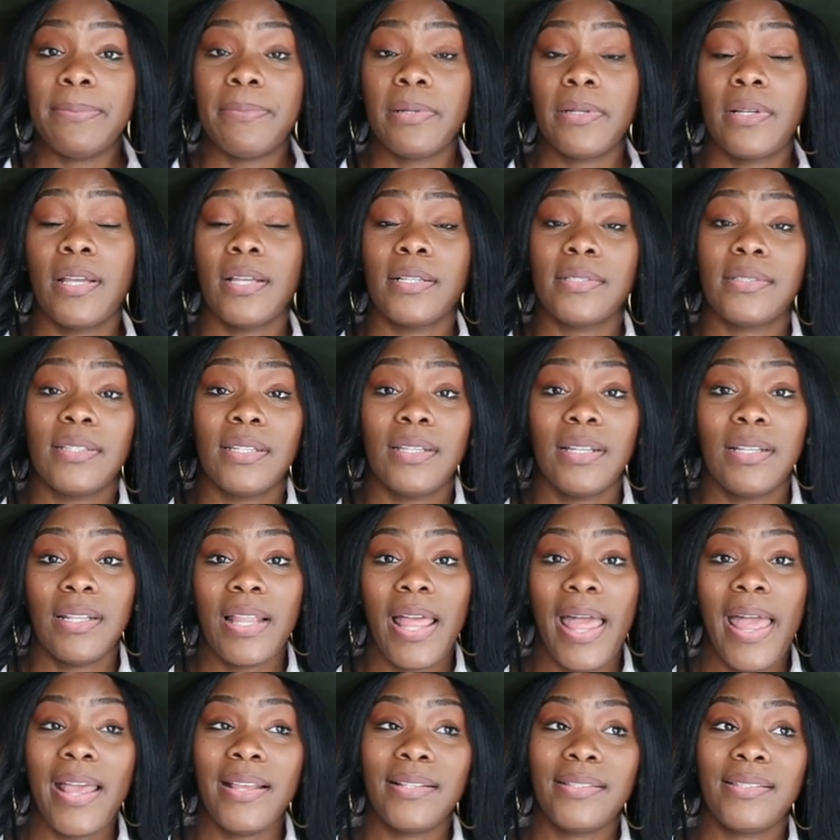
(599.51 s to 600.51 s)
because the
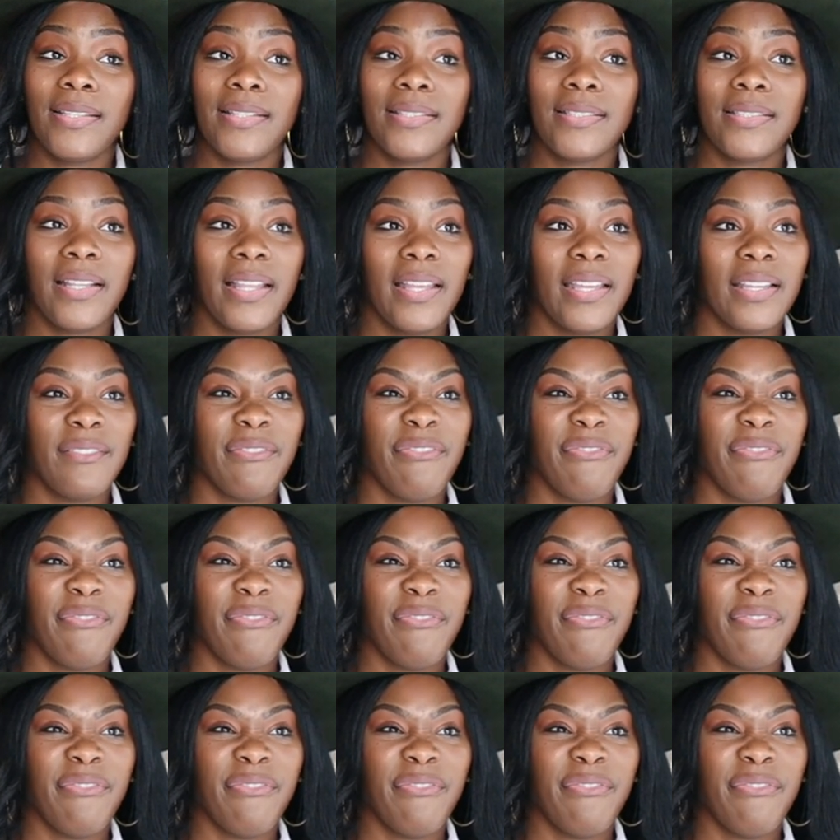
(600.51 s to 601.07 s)
glass is like